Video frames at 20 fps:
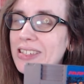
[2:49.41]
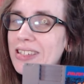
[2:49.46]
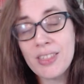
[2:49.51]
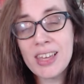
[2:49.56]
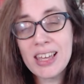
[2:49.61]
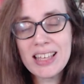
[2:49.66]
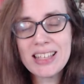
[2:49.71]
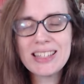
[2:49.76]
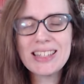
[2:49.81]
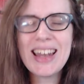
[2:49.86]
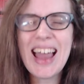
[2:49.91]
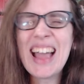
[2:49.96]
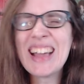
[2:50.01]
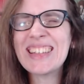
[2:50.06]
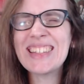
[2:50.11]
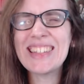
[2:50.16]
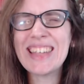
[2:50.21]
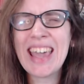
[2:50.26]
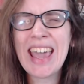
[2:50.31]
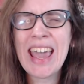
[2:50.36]
This
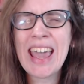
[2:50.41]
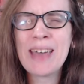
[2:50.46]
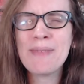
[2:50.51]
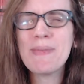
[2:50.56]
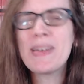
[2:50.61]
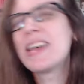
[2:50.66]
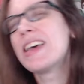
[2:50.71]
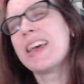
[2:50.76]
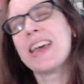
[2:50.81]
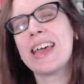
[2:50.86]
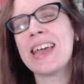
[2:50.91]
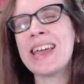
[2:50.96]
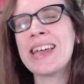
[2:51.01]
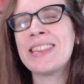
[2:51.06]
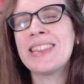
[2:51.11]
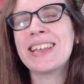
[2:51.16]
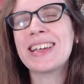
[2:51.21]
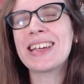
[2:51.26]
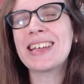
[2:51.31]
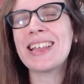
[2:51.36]
next game in
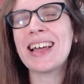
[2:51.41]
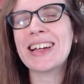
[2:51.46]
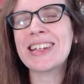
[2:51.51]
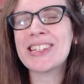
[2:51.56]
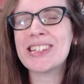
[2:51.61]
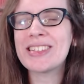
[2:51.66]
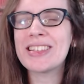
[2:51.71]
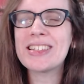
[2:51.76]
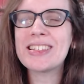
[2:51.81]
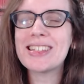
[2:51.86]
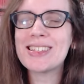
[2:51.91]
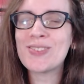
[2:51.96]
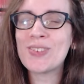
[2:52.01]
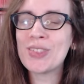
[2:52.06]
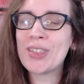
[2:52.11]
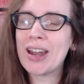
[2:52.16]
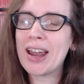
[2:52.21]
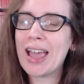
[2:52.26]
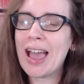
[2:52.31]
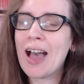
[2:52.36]
the collection, this is one
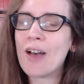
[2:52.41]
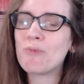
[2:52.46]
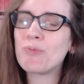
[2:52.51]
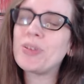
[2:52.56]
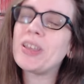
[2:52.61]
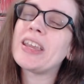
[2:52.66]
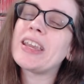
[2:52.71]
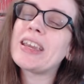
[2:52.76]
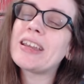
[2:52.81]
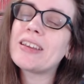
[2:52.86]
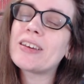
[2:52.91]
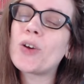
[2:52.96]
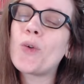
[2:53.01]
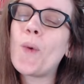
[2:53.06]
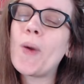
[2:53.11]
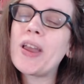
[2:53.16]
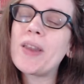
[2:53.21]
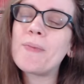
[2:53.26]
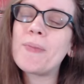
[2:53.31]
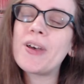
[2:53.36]
that I have played
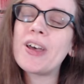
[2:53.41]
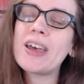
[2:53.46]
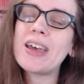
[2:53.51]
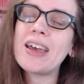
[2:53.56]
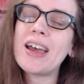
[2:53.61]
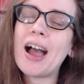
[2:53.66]
quite a bit.